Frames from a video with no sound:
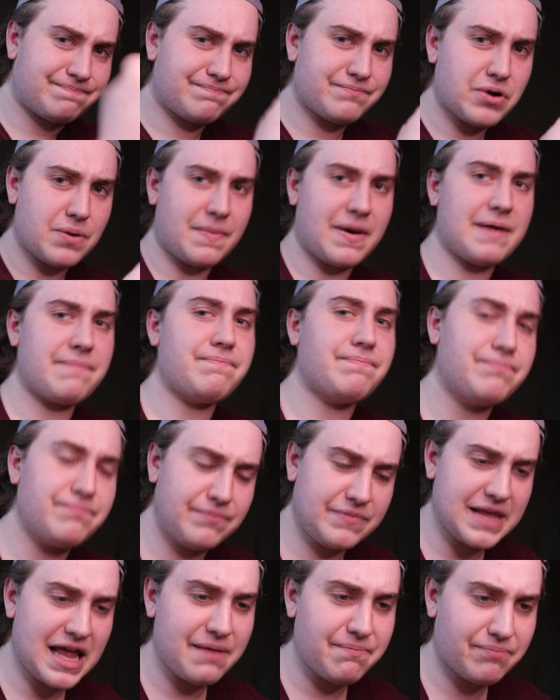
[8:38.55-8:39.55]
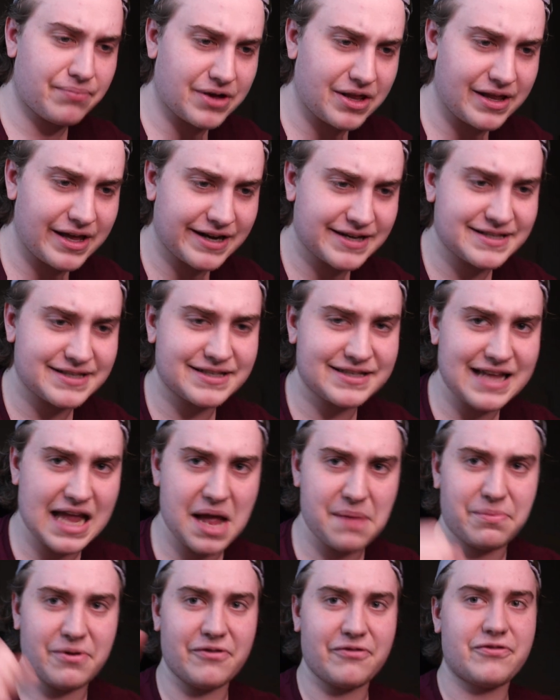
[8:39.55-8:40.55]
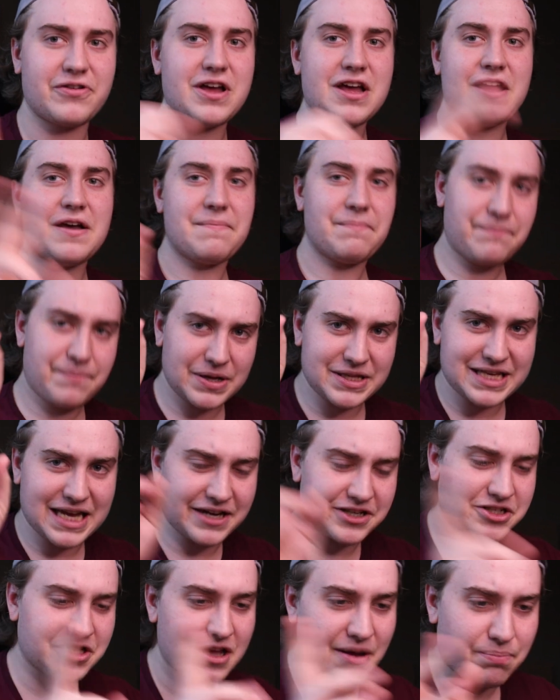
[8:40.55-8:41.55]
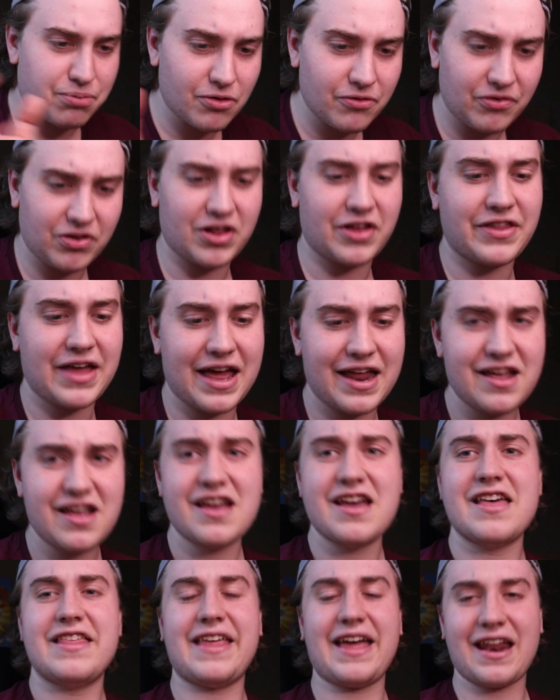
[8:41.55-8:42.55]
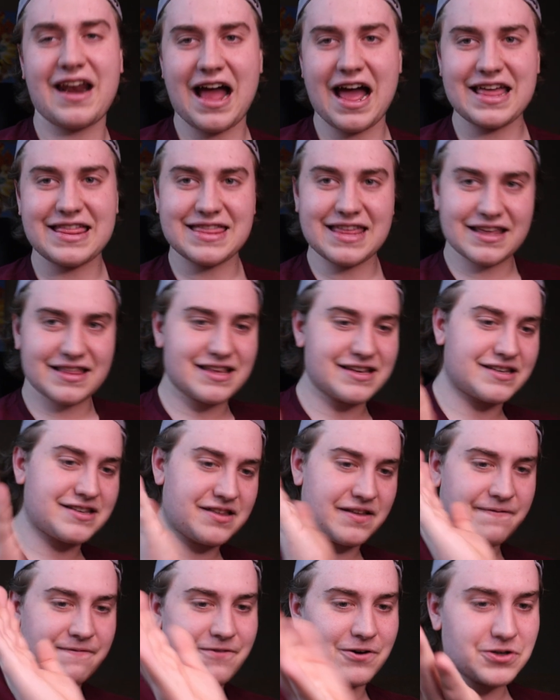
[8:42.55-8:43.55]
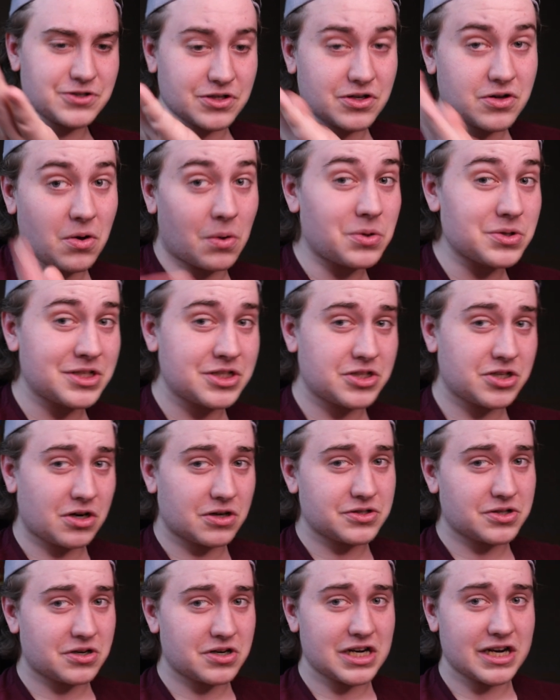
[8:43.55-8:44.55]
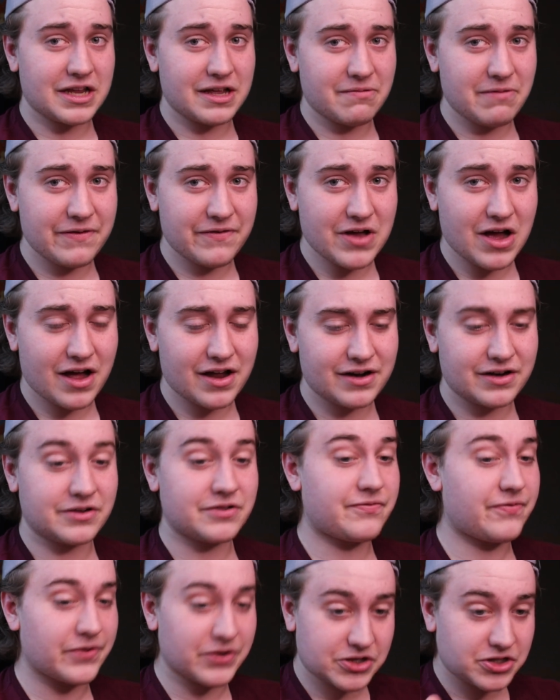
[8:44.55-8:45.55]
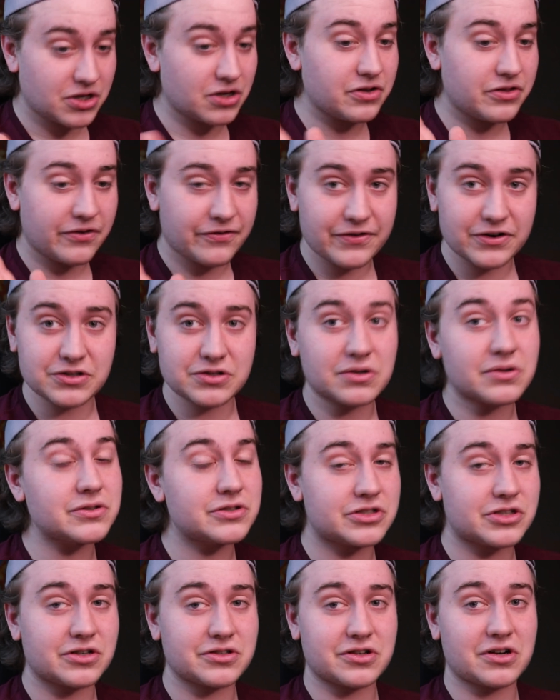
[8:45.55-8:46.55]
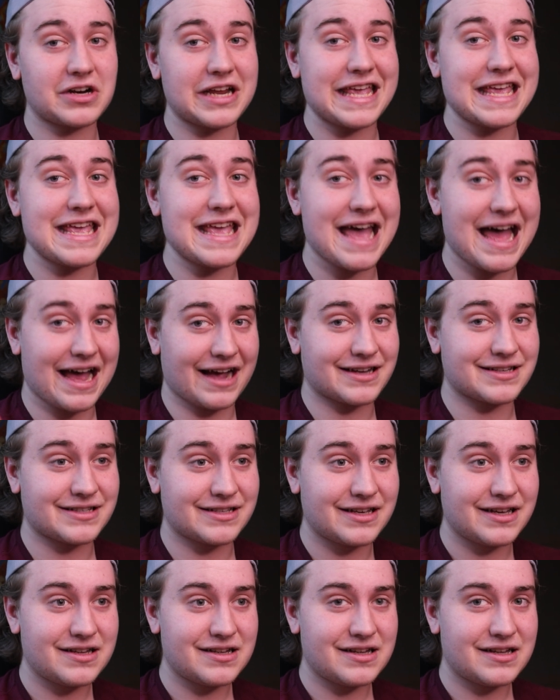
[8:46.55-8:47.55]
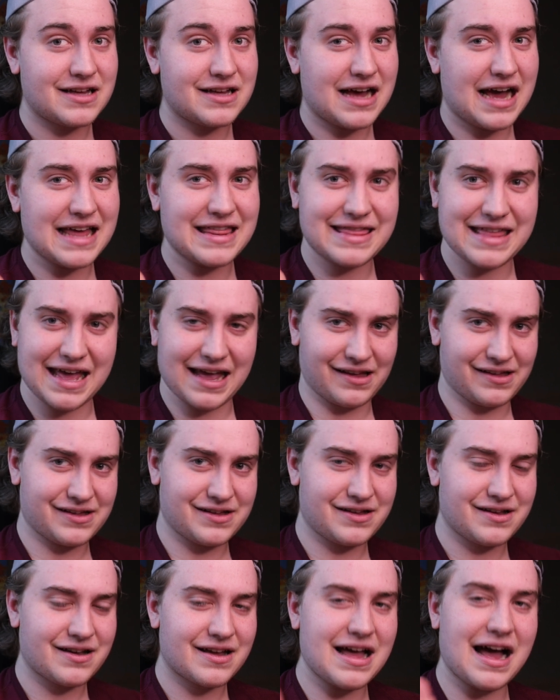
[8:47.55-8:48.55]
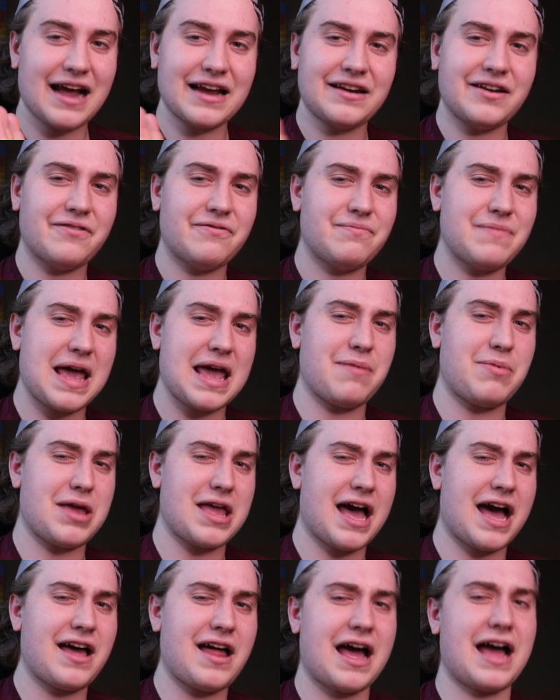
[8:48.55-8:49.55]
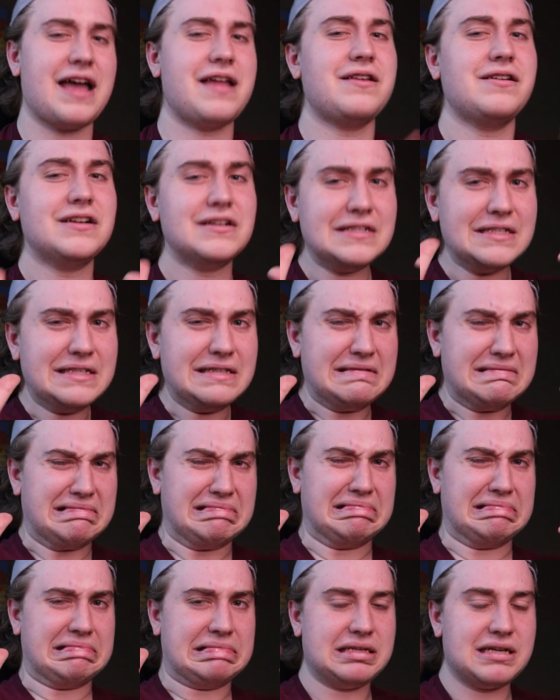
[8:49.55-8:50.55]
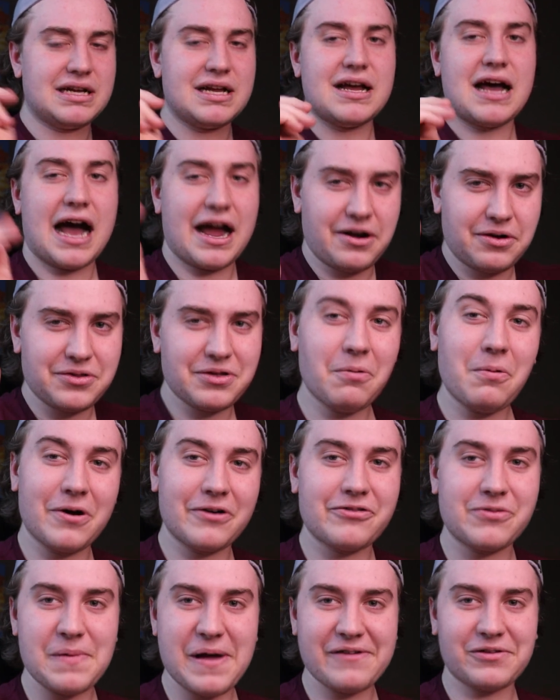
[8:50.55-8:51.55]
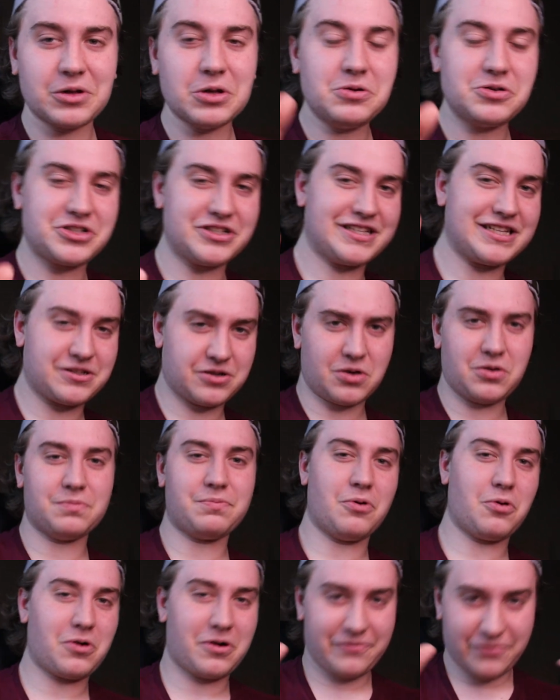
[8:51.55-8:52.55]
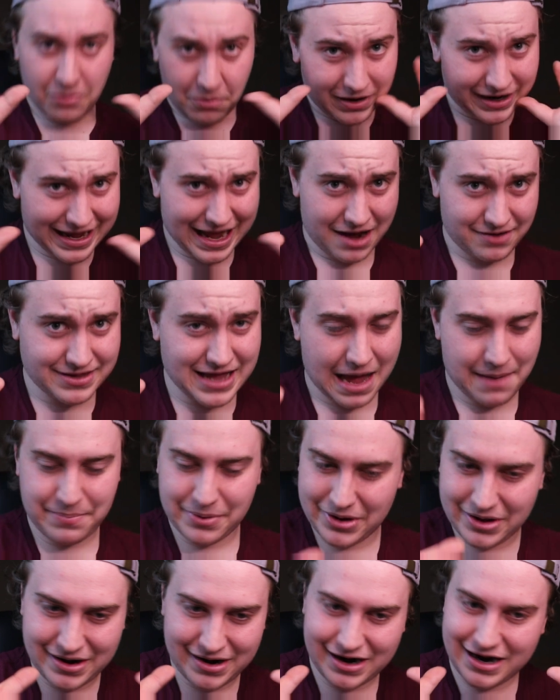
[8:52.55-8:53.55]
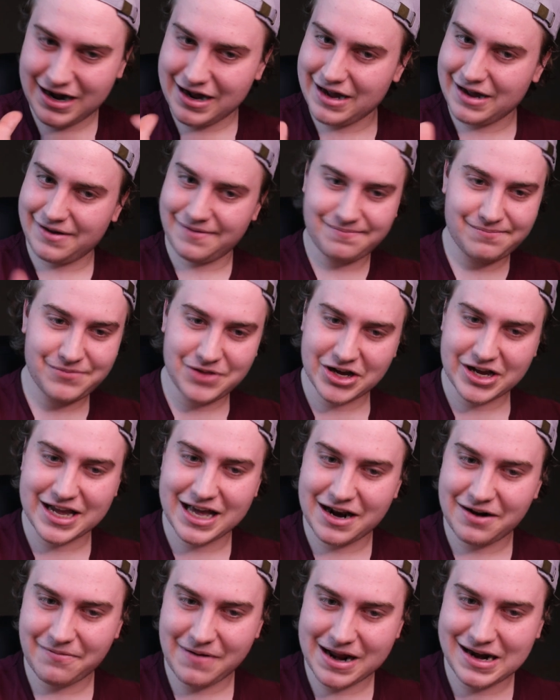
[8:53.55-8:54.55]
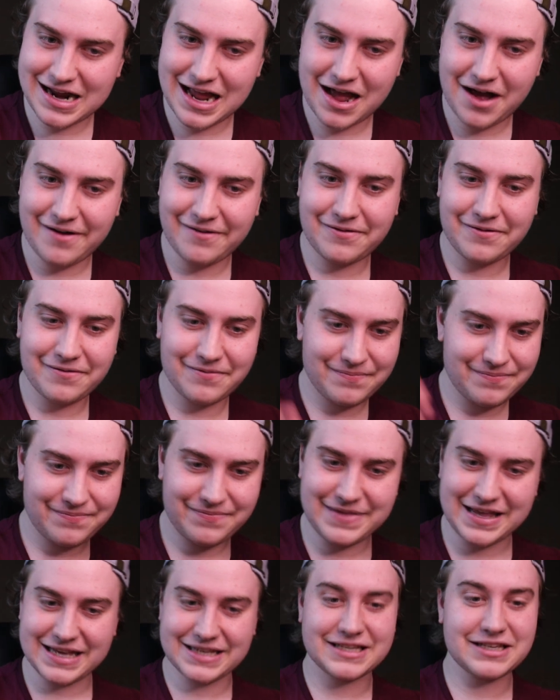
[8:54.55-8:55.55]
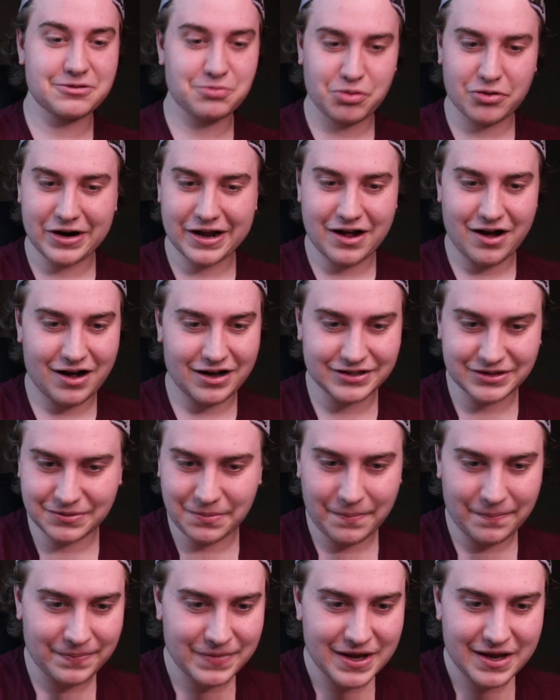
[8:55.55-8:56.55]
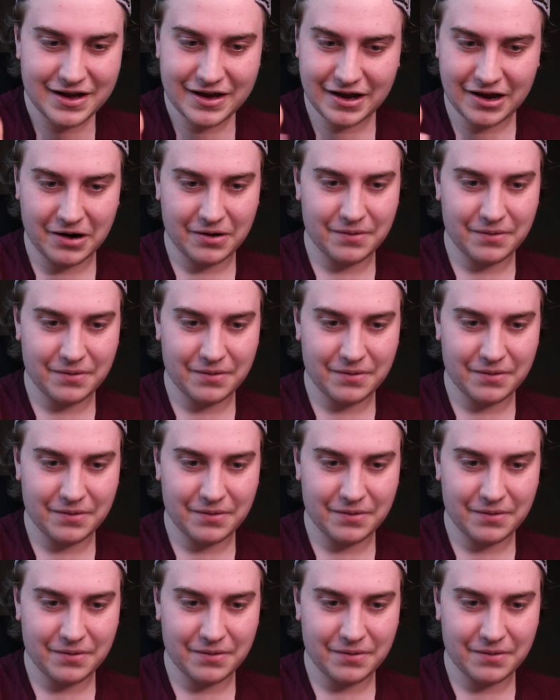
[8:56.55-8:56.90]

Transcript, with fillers: put my Nate Collect's stamp of potentially approval on that, that I think this is the first Golden Charizard we've gotten. For sure the first Golden Charizard EX. I think. Kind of, maybe. I, I, I, know the one from Evolutions has a gold border if you want to count that, but uh, looking at it right now, this is pretty awesome. You